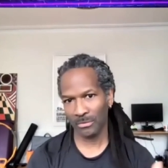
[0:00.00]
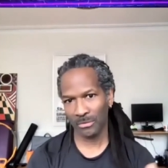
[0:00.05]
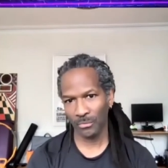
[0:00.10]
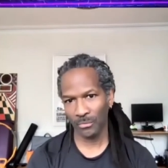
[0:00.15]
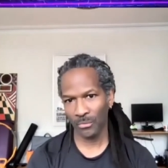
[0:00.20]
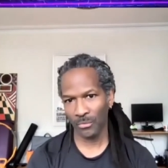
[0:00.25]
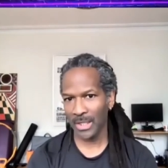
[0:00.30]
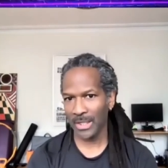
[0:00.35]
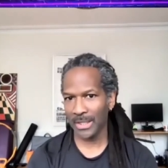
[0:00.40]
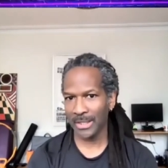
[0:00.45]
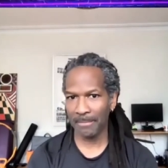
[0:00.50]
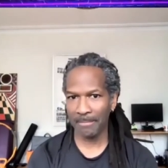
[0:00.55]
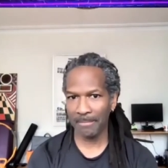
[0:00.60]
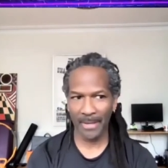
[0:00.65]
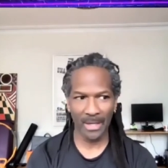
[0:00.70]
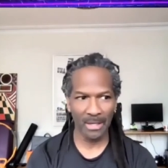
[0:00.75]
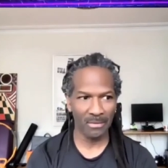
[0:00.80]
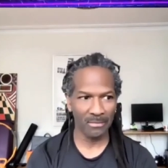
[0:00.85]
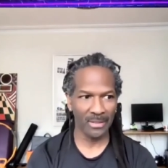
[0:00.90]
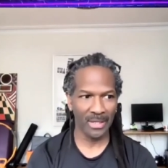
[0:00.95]
the, one
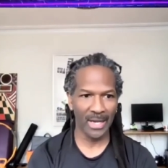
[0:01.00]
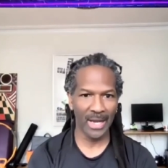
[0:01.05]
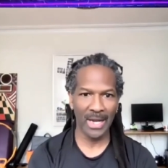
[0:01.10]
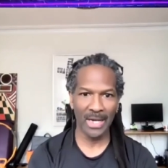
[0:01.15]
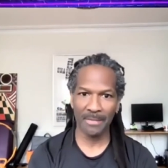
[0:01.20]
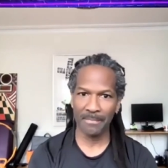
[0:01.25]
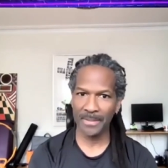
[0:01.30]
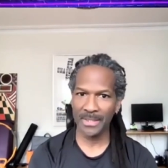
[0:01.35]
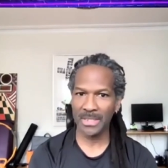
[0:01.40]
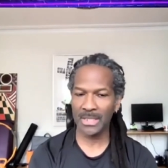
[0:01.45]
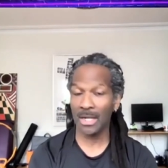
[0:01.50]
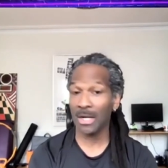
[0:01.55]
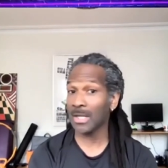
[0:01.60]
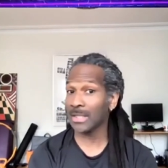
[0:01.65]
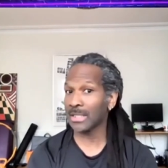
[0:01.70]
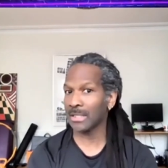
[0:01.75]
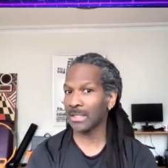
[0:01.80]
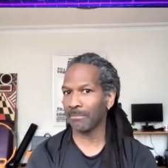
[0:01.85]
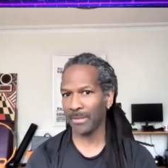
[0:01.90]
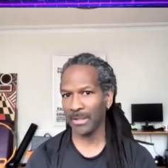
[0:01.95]
about cannabis
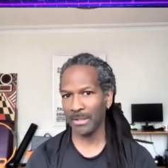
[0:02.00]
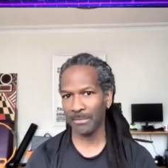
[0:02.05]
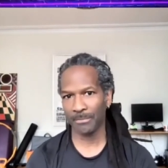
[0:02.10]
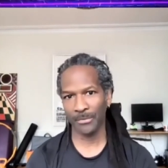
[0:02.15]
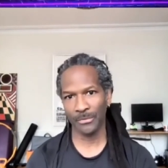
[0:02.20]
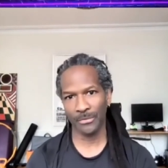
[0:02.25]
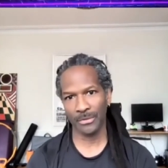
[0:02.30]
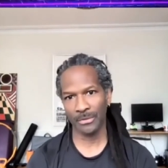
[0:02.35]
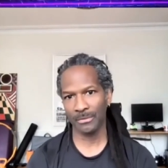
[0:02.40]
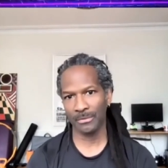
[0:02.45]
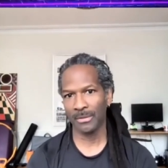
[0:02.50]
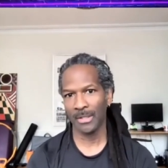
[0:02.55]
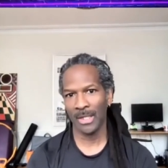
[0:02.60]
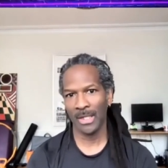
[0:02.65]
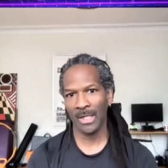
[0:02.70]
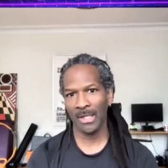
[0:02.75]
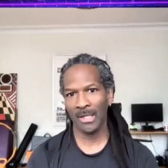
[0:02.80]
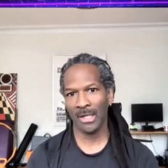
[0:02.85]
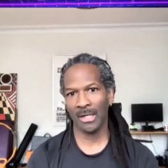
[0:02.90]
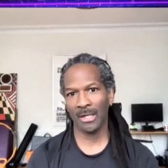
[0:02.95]
causing people to
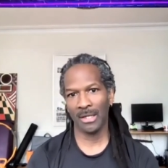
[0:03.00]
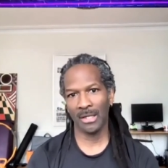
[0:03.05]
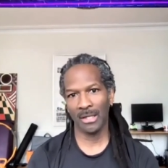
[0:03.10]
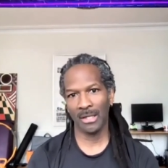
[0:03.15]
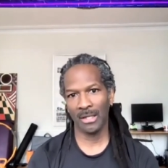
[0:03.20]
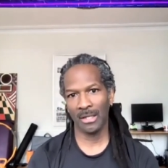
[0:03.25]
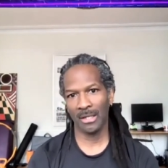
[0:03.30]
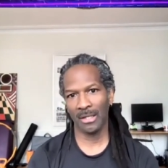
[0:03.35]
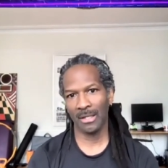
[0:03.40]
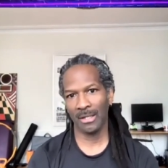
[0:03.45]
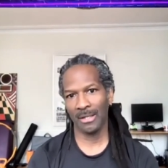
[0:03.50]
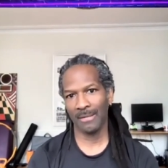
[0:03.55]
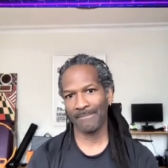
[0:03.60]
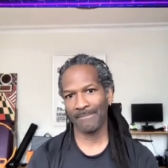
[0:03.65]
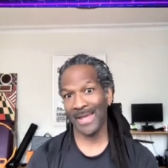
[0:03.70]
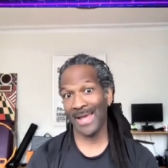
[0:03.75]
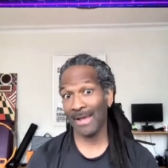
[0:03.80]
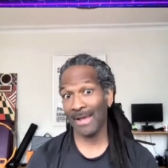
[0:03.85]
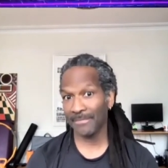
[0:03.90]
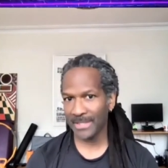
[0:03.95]
um,
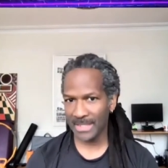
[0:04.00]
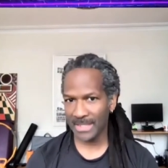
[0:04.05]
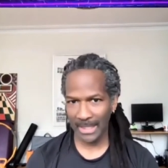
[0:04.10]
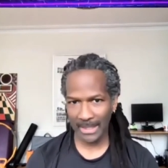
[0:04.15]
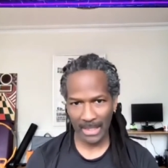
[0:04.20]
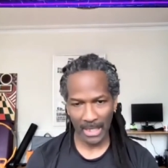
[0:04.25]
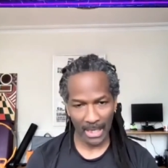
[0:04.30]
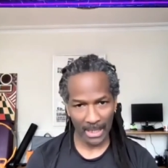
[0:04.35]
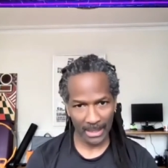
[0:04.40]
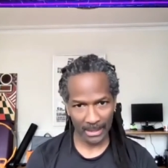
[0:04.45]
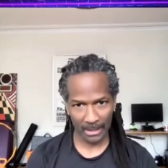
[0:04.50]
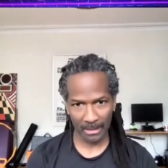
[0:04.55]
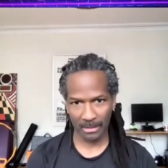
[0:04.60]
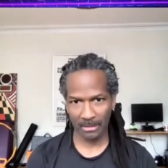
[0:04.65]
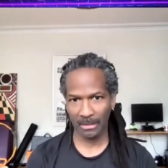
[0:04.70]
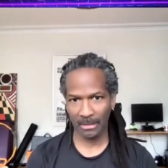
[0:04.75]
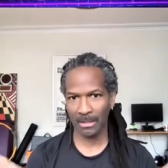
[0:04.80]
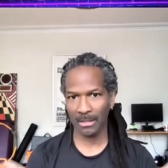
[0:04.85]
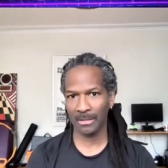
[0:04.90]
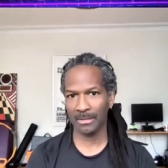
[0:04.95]
have a psychotic
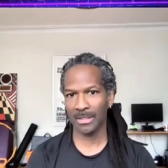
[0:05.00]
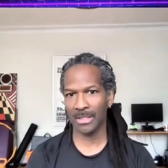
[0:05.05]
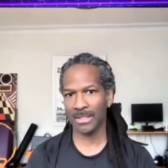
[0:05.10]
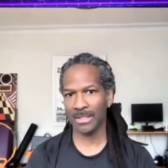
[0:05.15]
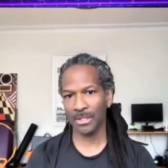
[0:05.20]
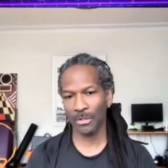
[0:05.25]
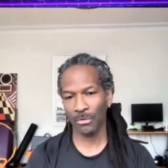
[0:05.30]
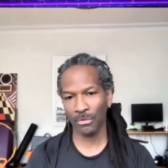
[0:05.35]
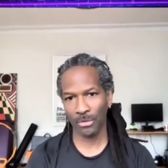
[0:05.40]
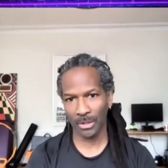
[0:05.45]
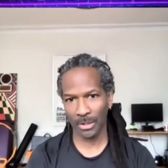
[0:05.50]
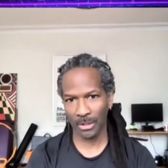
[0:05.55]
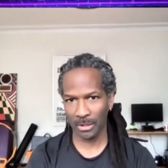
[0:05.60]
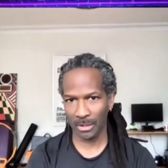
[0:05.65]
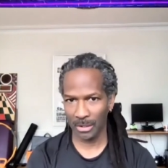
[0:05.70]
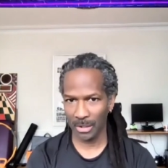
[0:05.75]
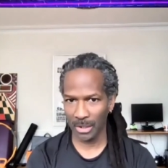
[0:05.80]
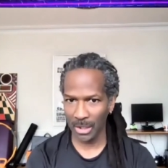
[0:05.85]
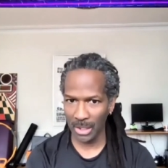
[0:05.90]
uh, disorder.